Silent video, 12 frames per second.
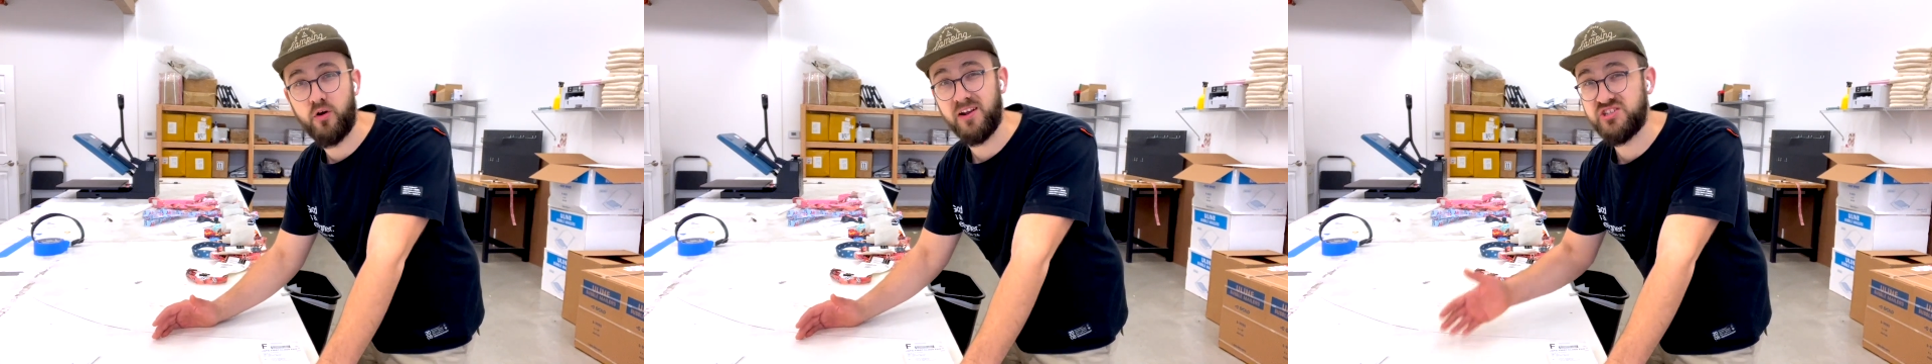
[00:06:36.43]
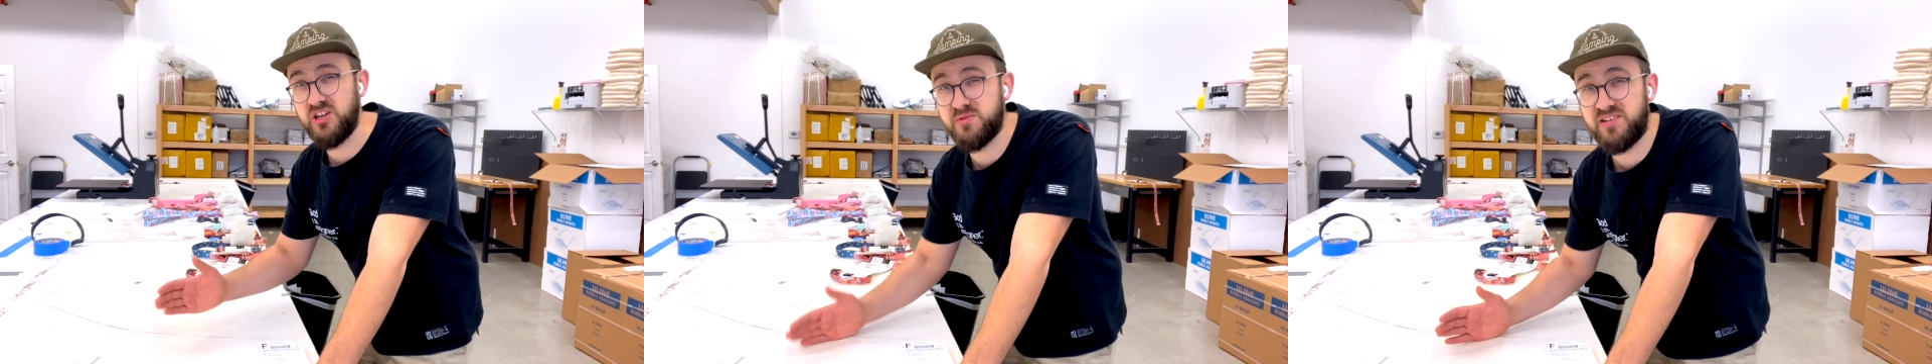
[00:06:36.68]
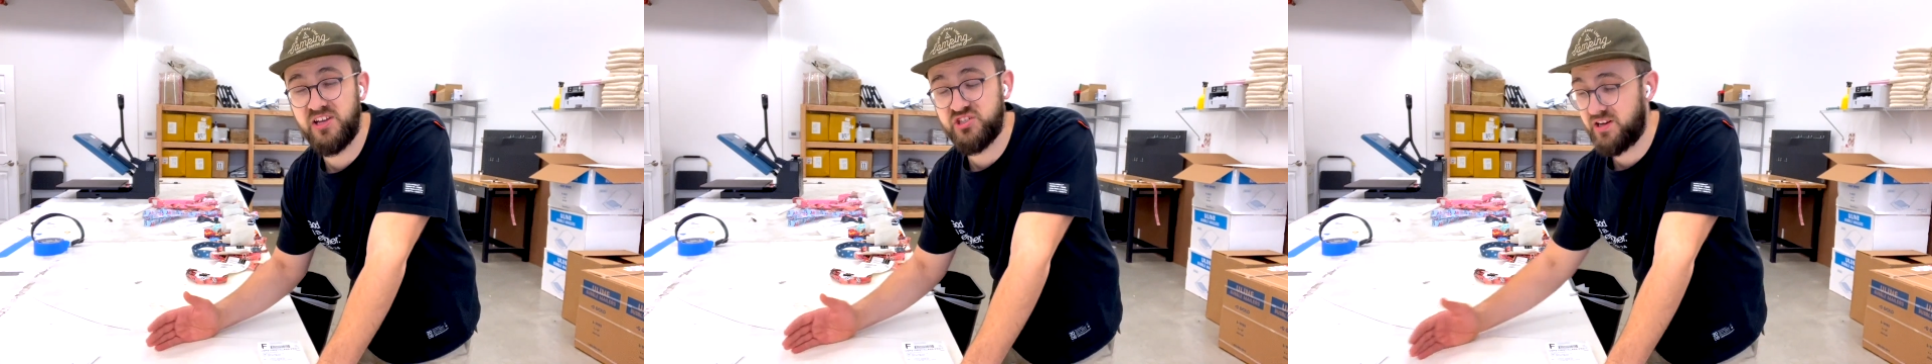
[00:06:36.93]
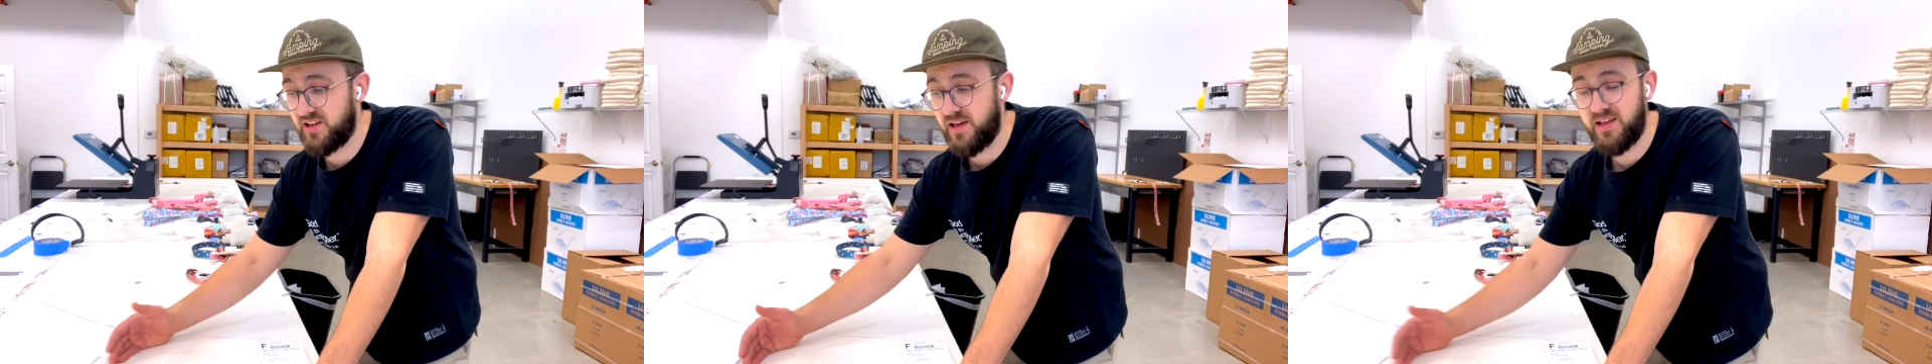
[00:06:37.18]
On
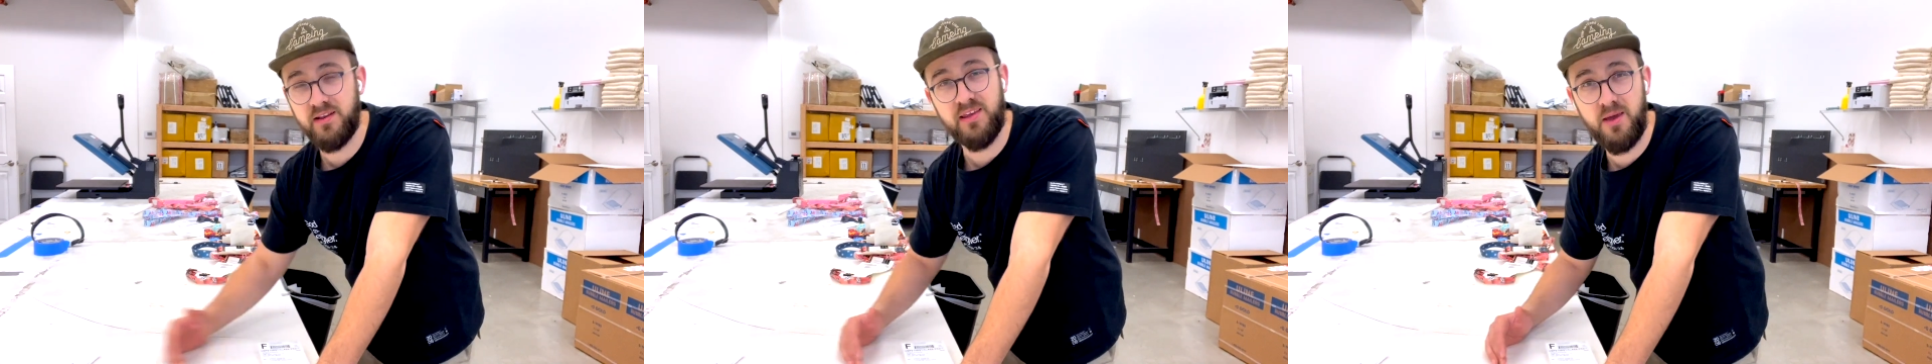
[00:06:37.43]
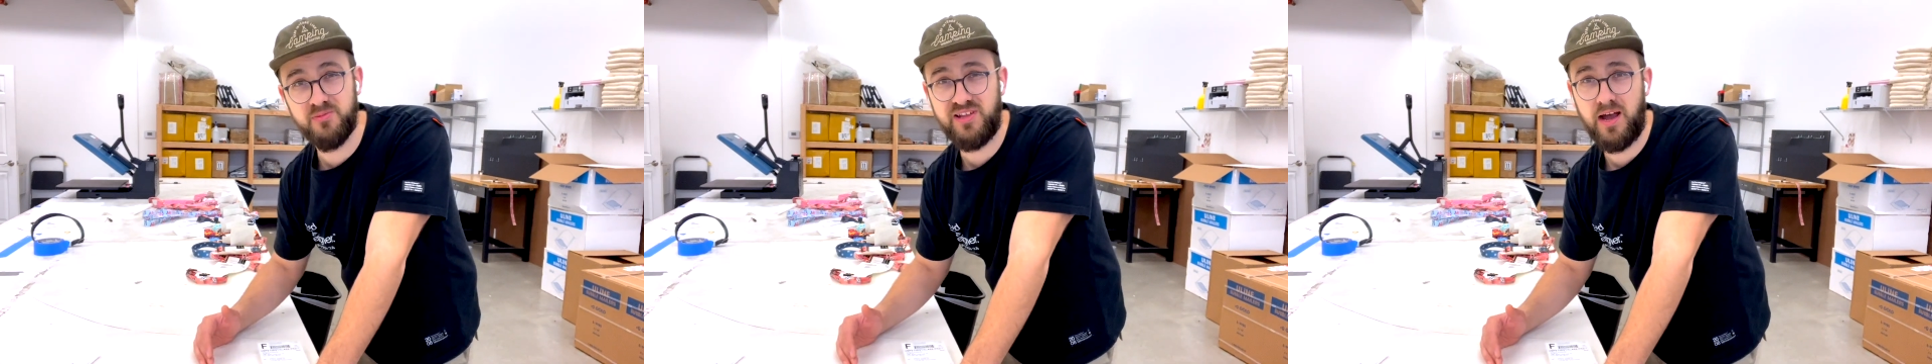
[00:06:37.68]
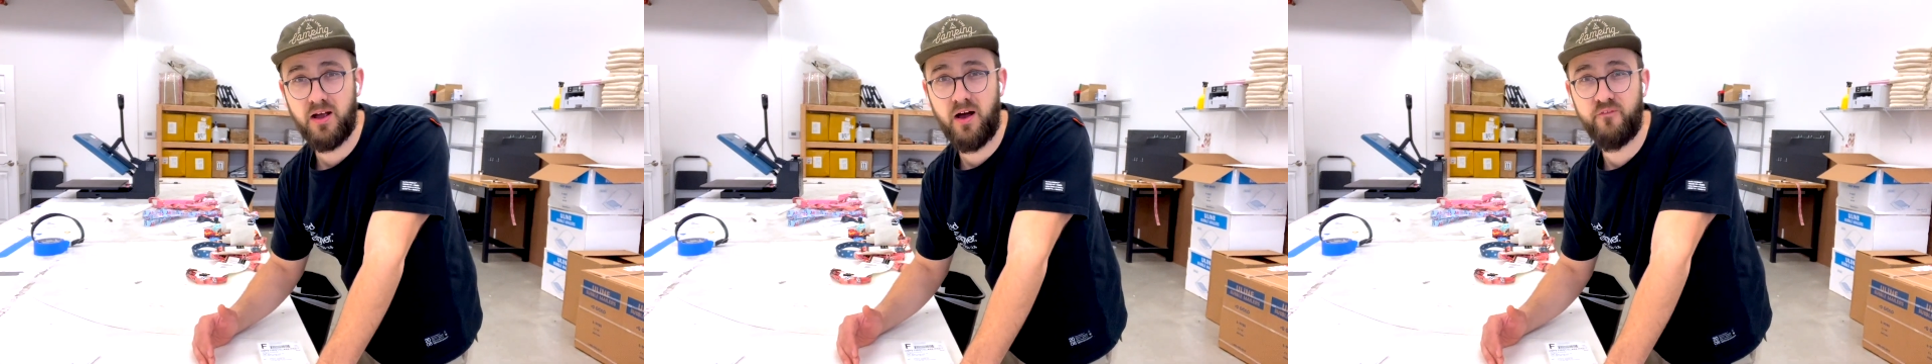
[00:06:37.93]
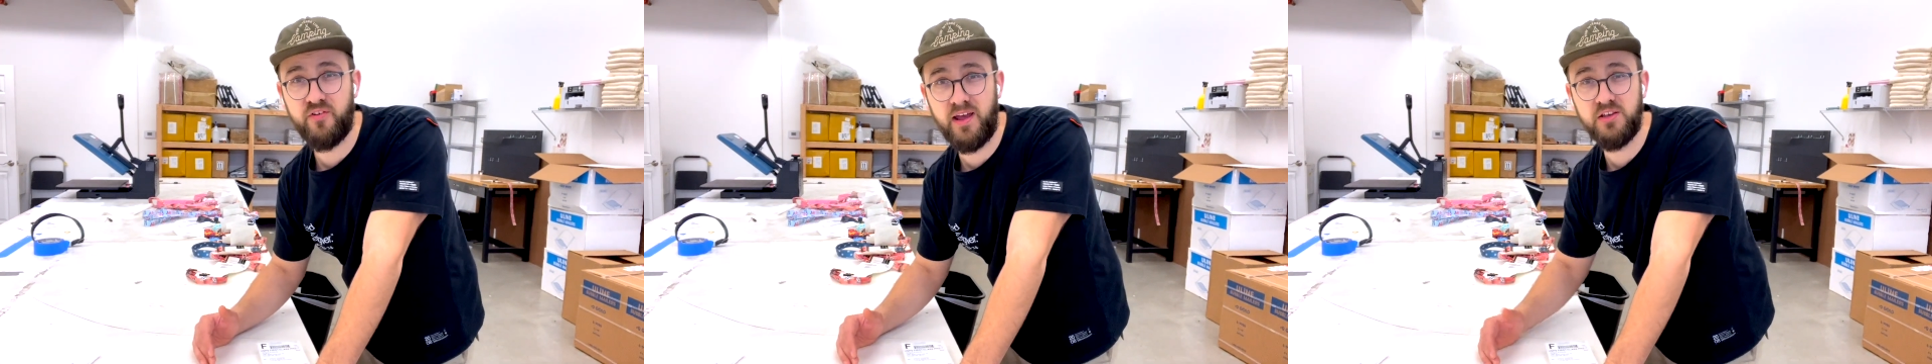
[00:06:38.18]
ShipStation, it, it, keeps that
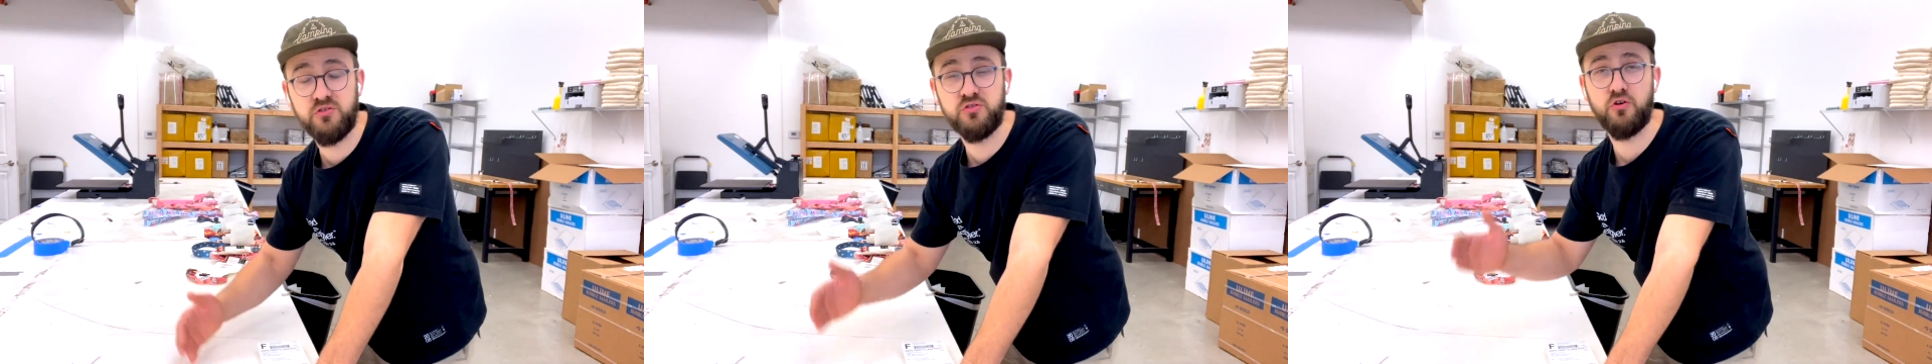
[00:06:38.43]
confidential.